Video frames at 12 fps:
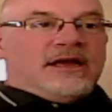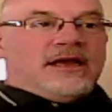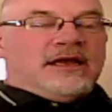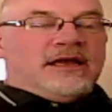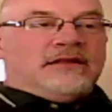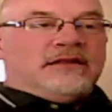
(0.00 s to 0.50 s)

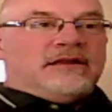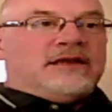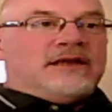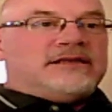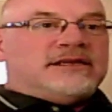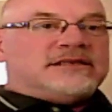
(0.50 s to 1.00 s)
In the
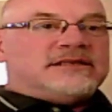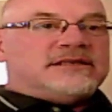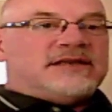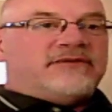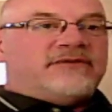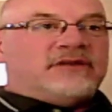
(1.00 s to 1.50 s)

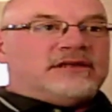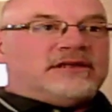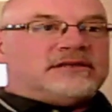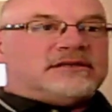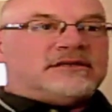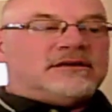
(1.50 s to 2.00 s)

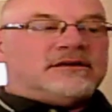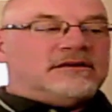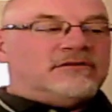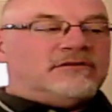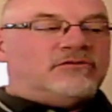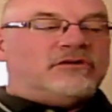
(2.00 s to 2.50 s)
1970s,
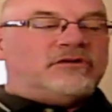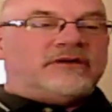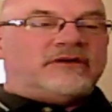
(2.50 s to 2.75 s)
Rudolf